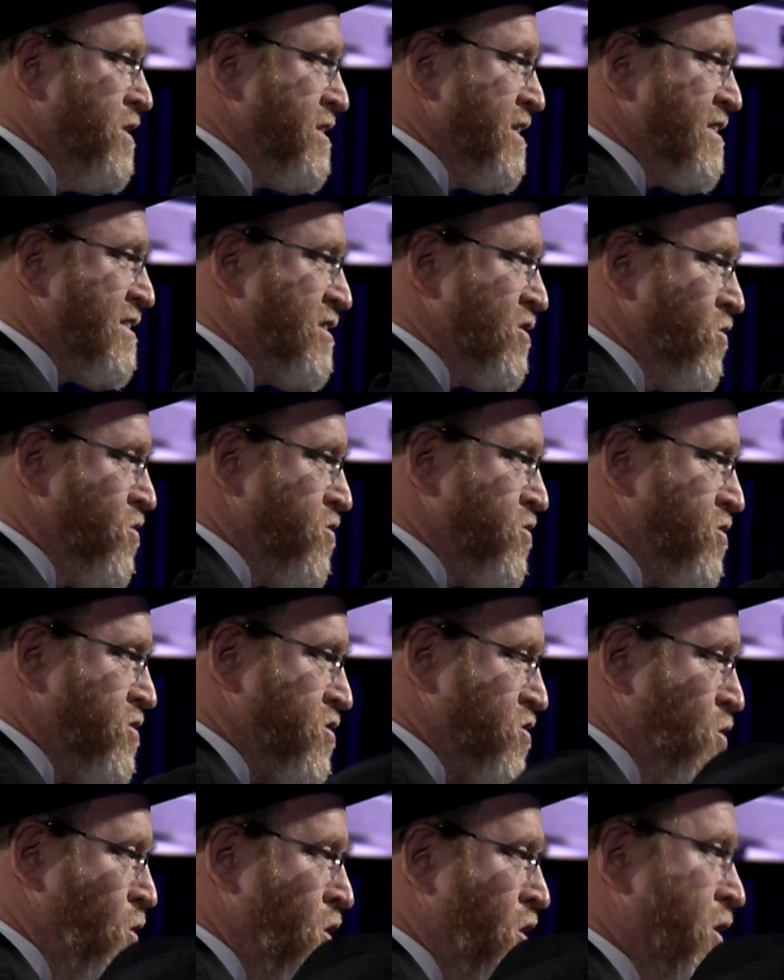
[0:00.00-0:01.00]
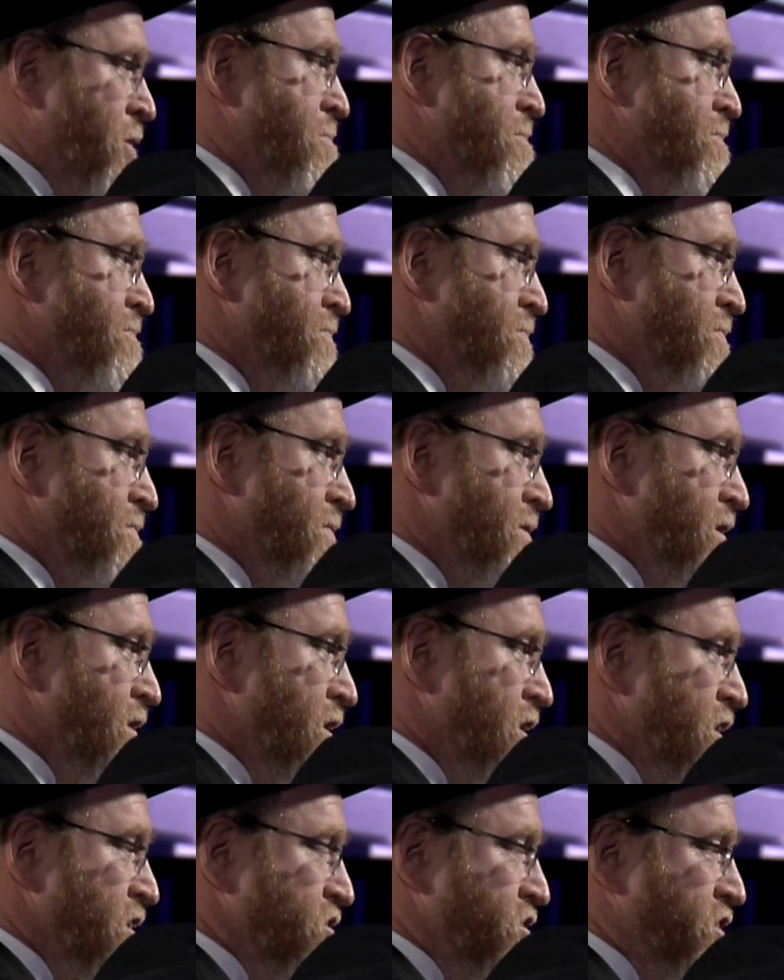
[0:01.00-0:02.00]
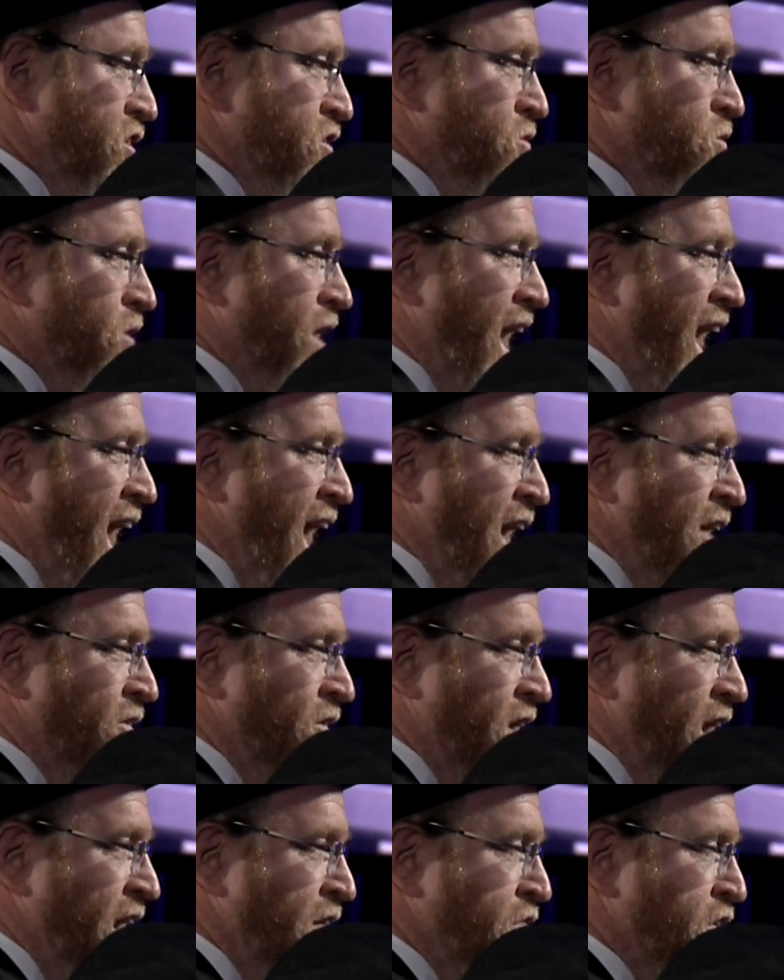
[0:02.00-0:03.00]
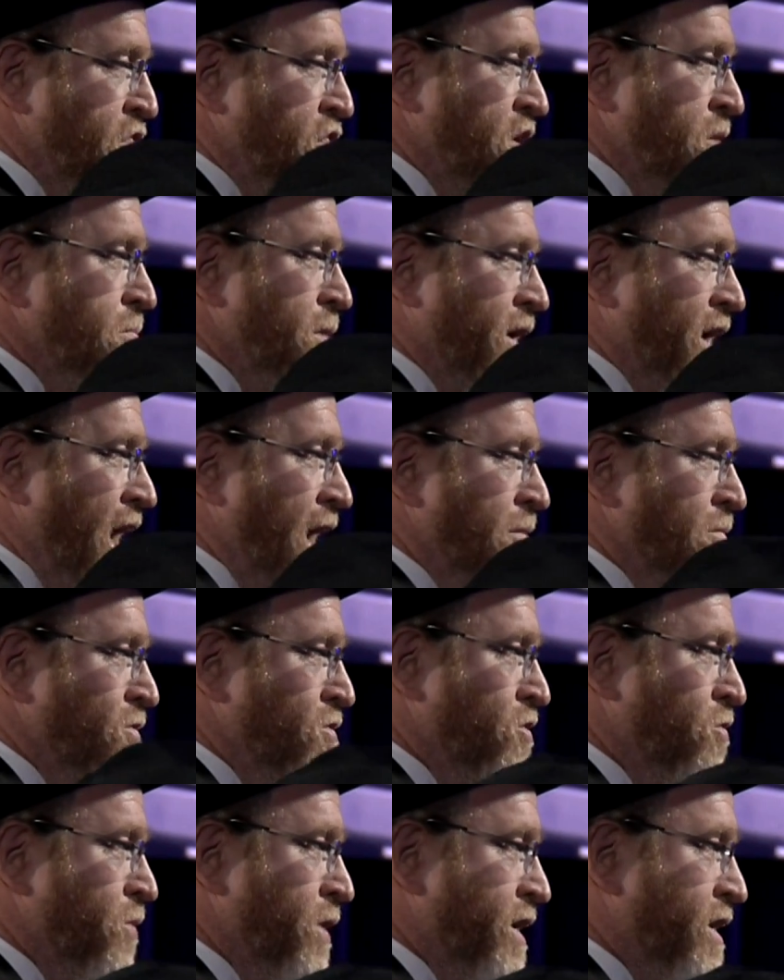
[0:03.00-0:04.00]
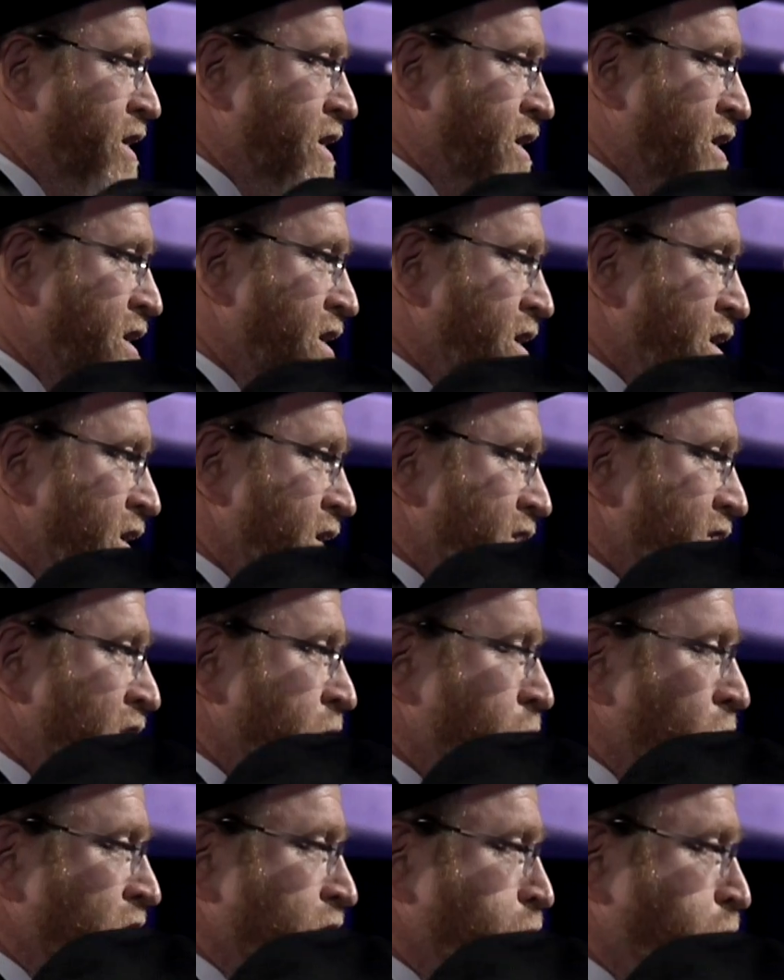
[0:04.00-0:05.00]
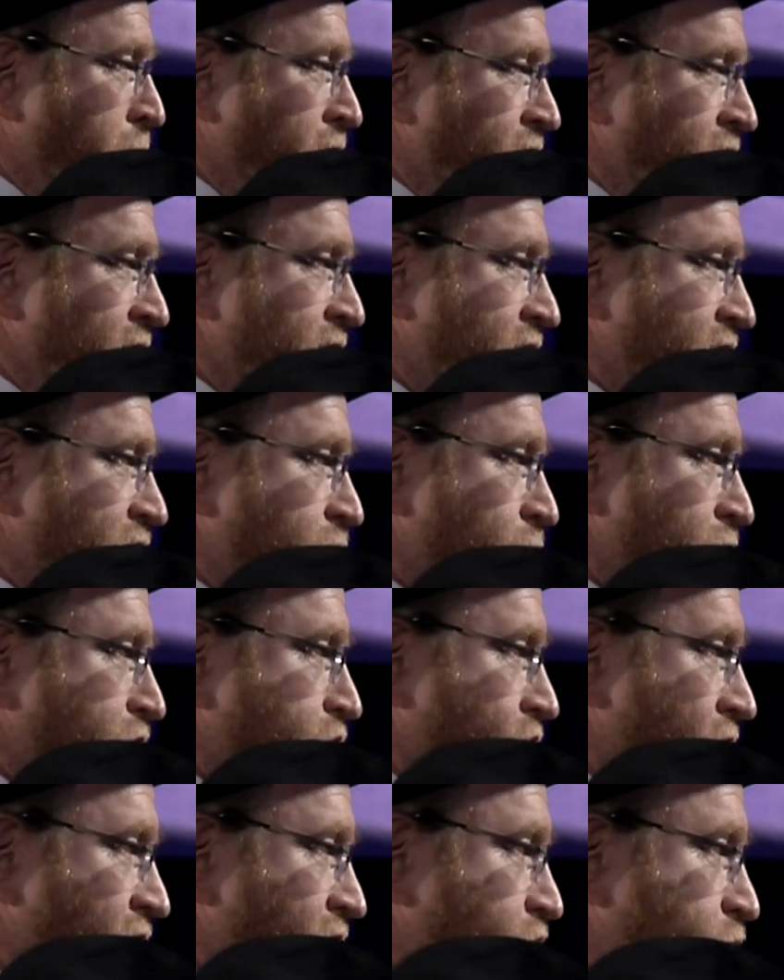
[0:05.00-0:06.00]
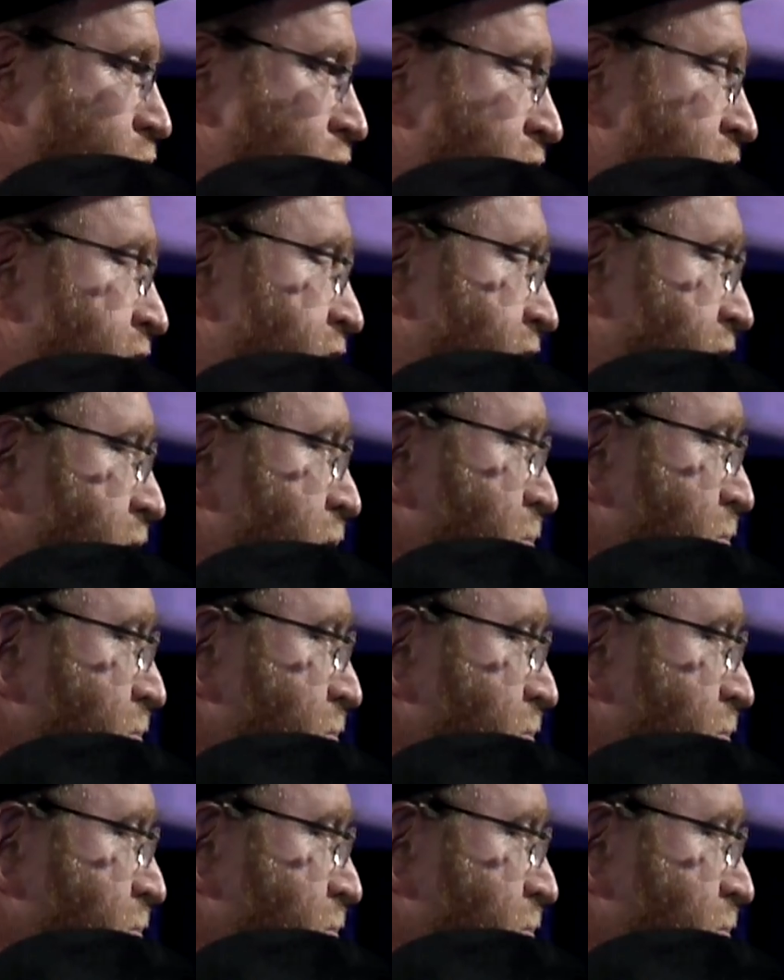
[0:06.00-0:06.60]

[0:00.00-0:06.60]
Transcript: a storm, shiducha ara, everything became ruig. There was peace, there was tranquility.